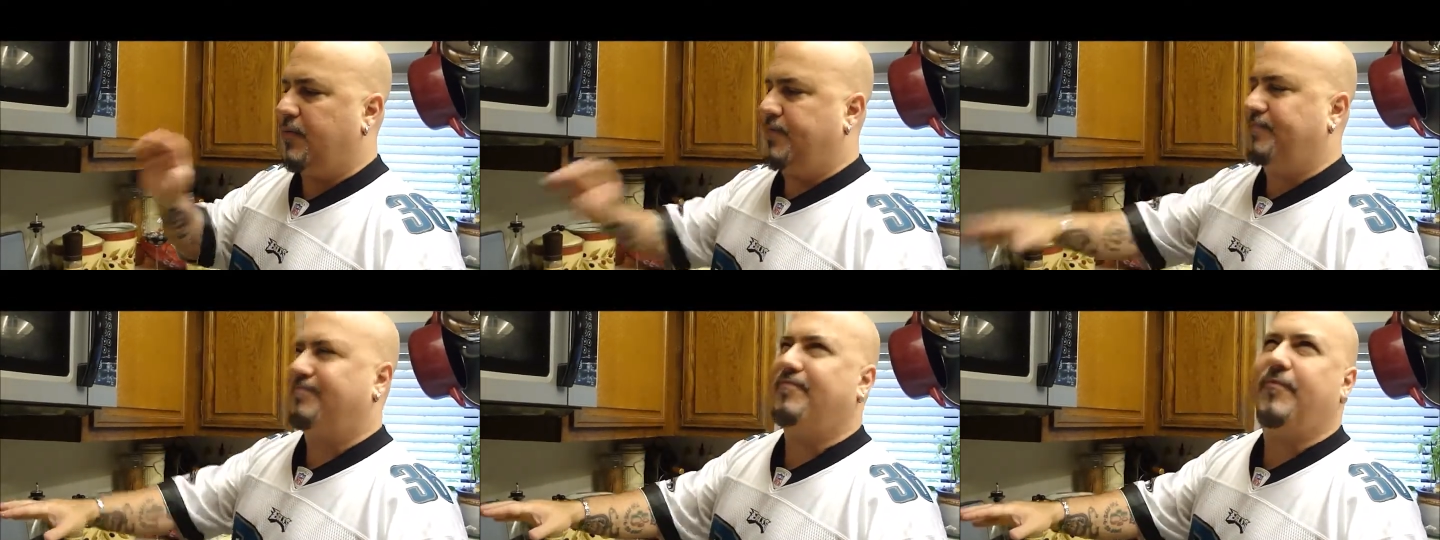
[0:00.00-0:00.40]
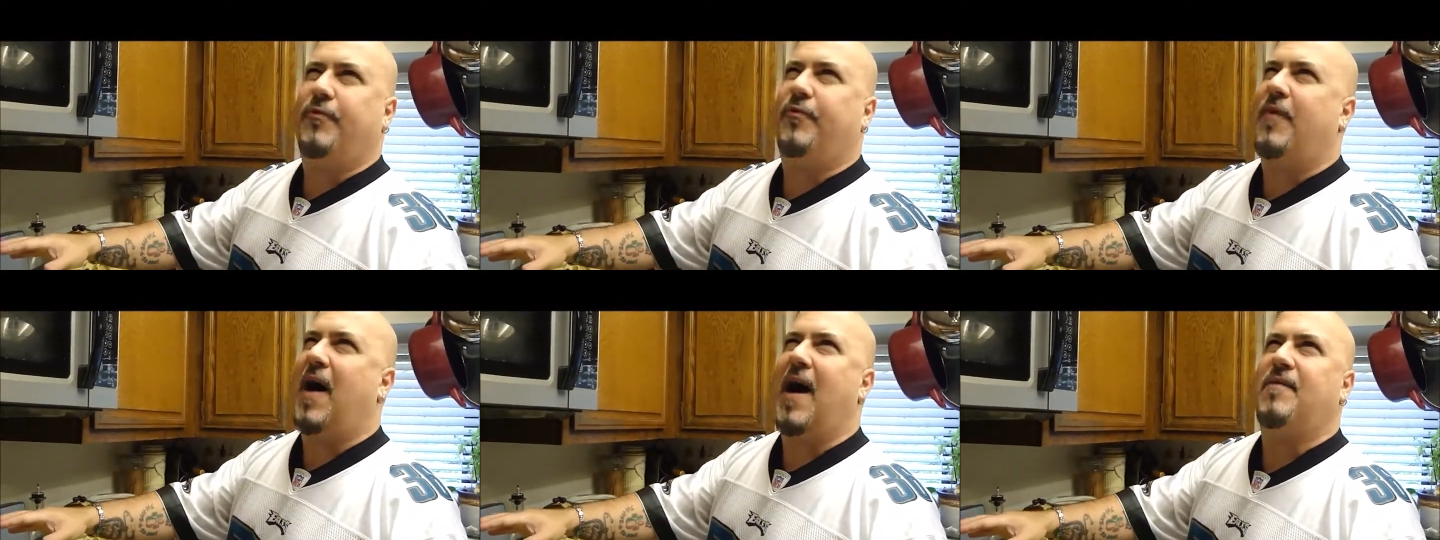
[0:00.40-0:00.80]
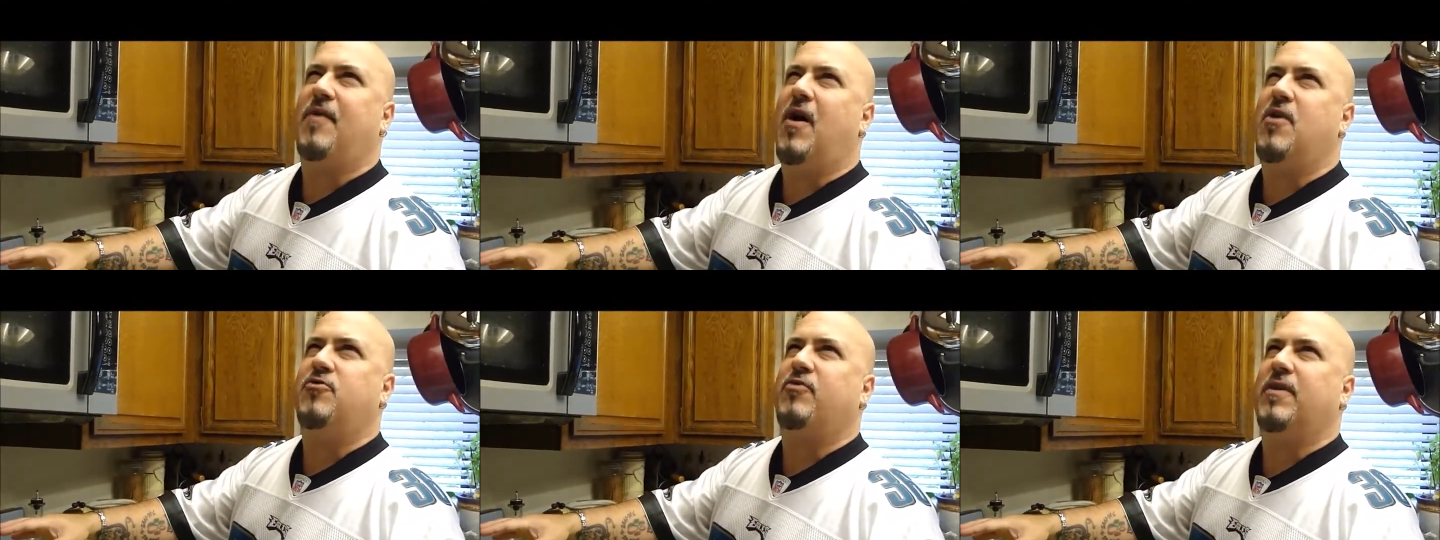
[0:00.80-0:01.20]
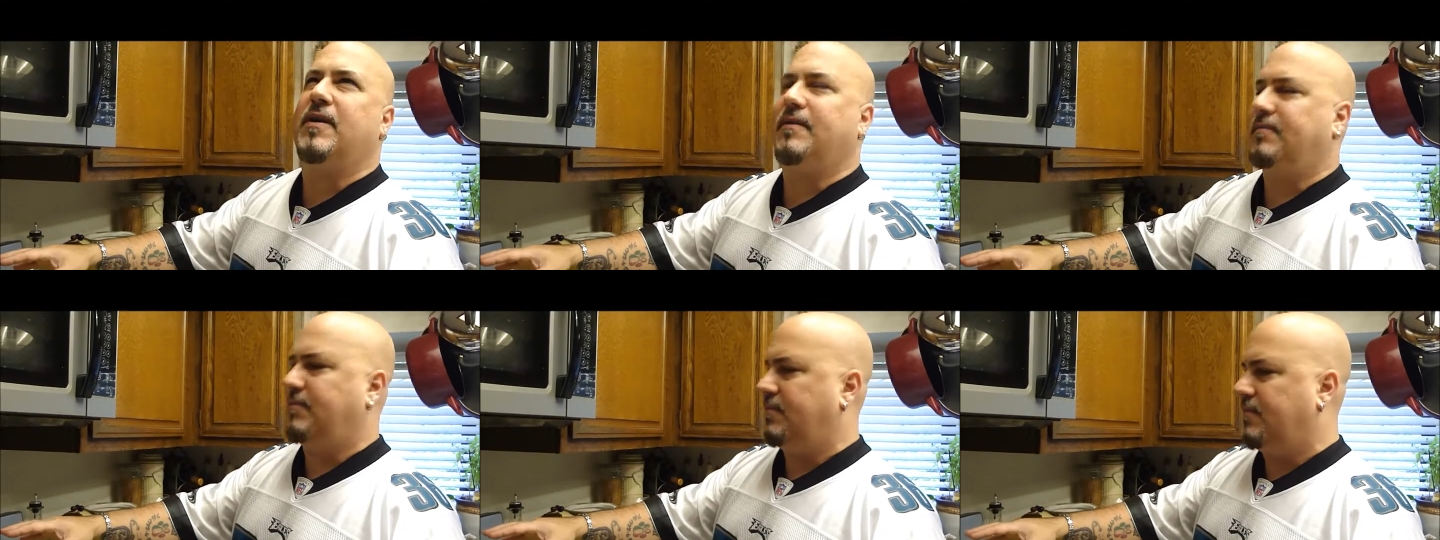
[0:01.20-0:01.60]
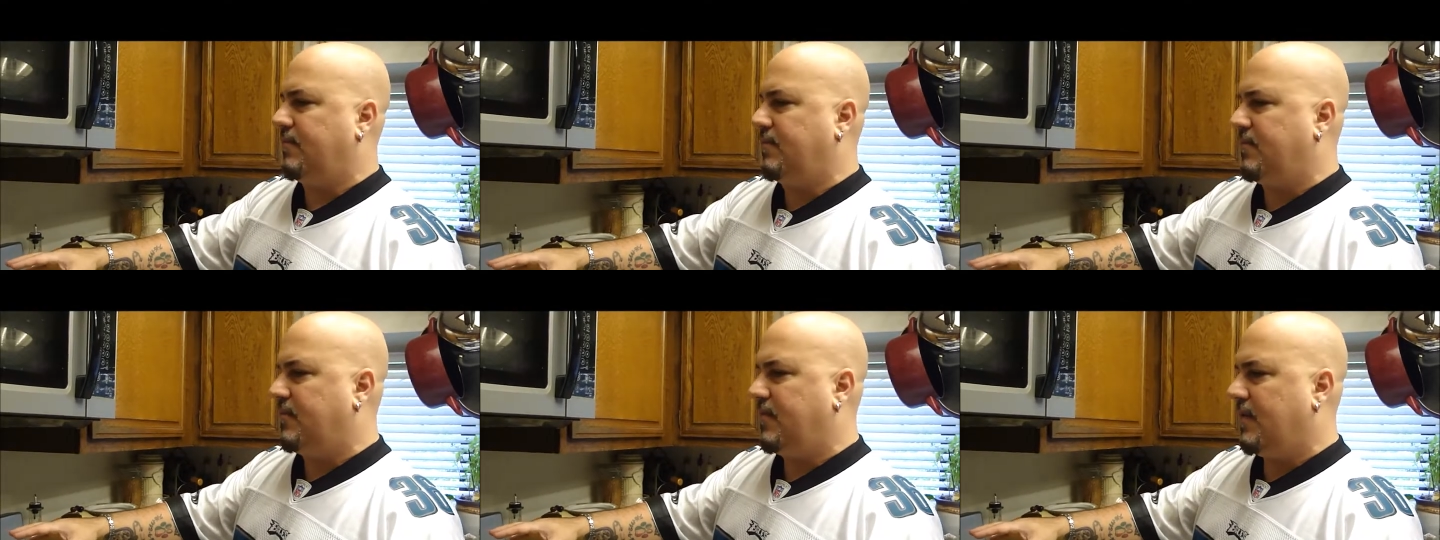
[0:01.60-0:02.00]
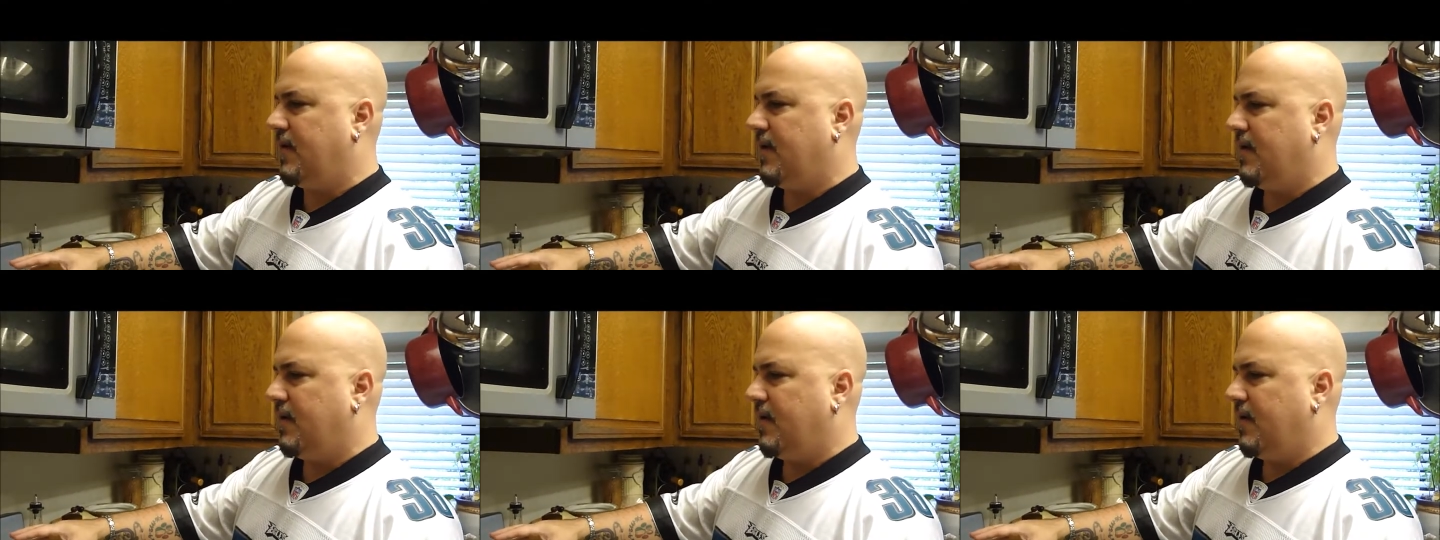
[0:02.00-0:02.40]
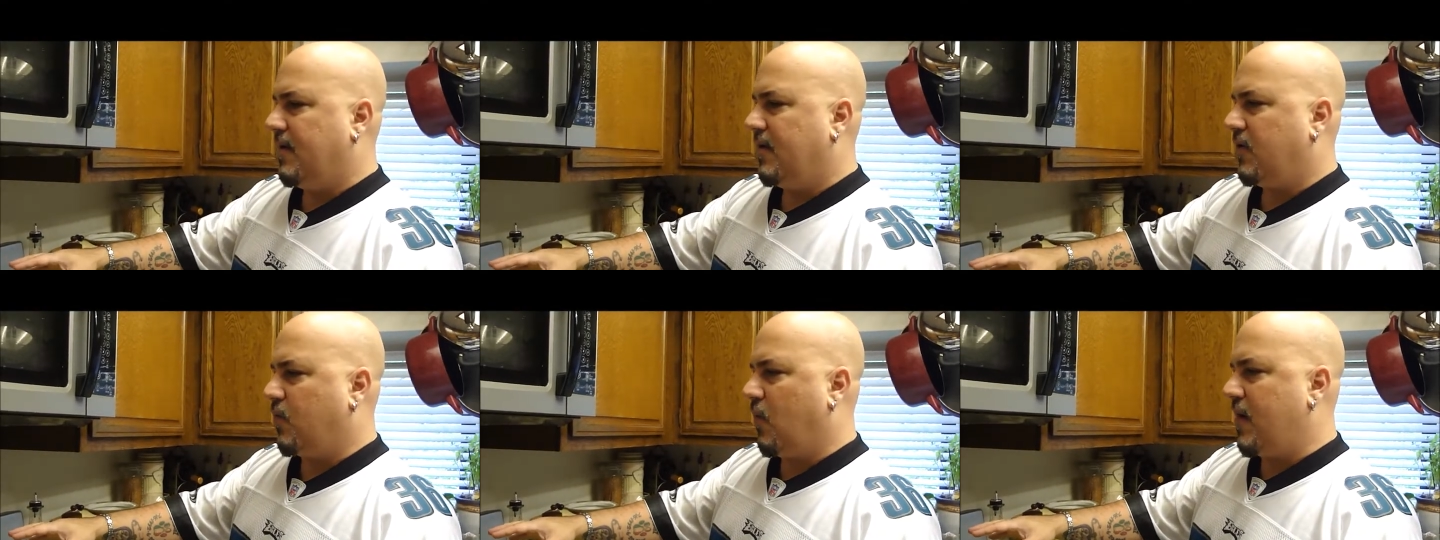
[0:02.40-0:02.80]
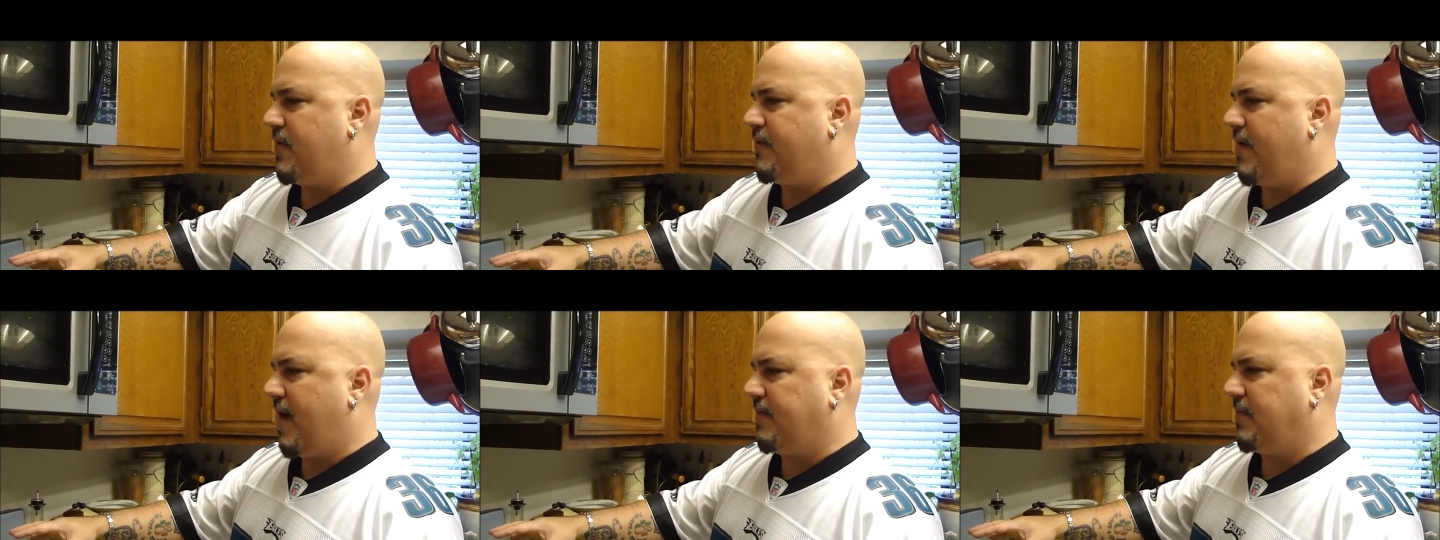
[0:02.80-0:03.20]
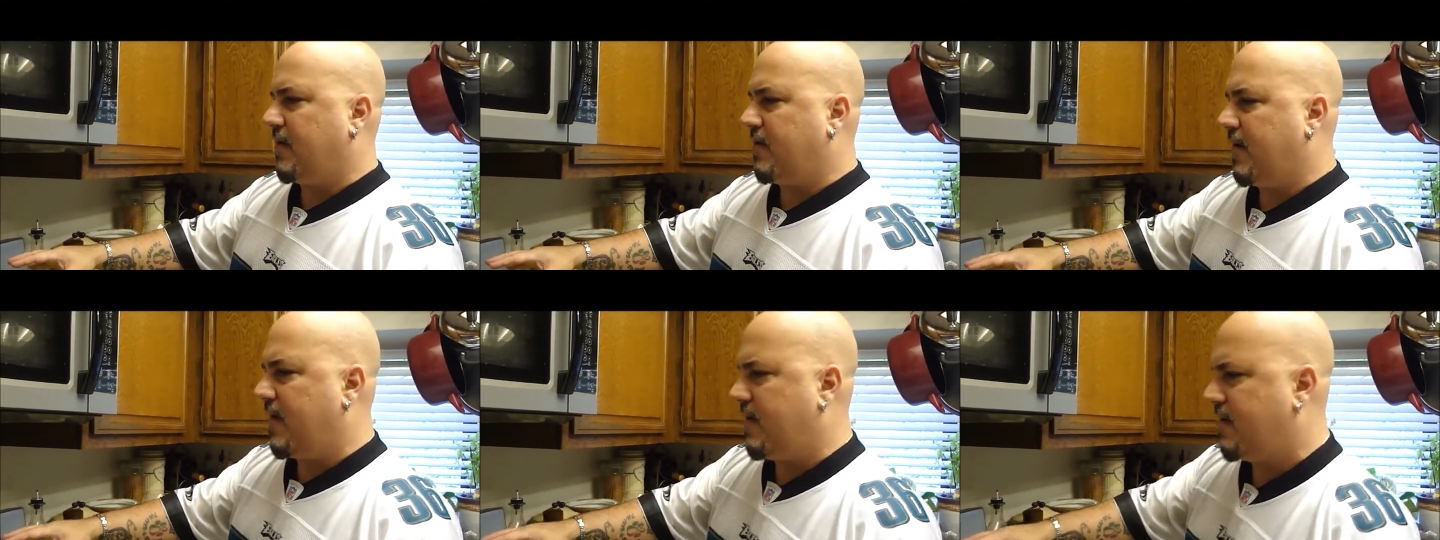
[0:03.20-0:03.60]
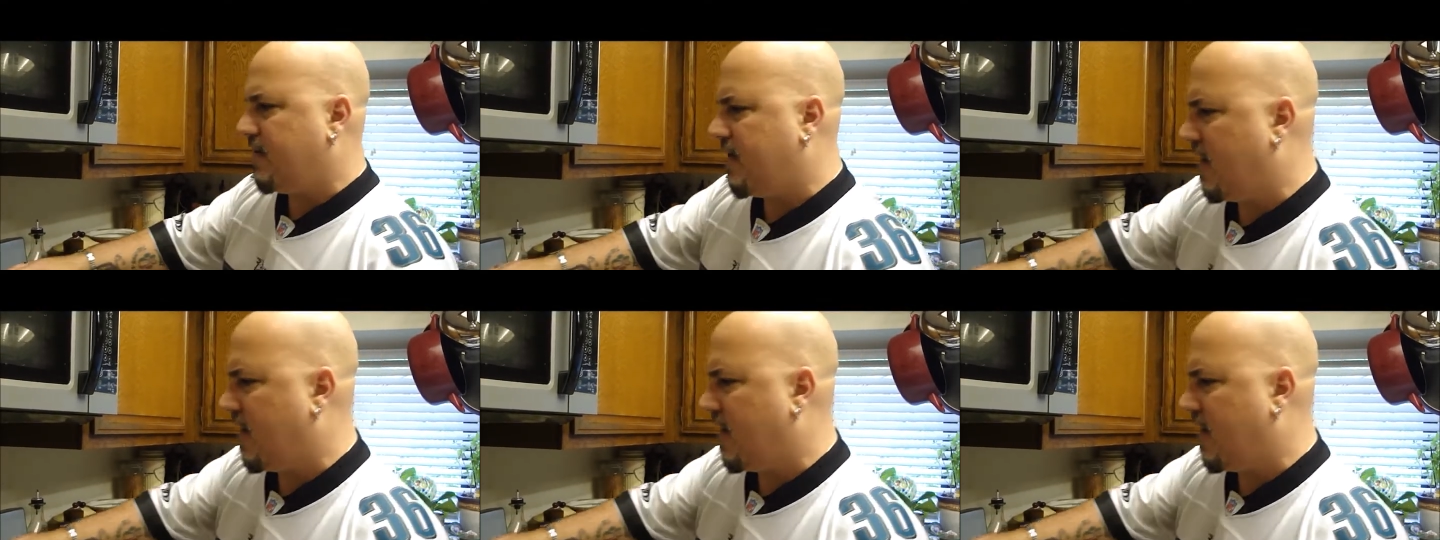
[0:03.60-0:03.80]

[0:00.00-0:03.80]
525 degrees.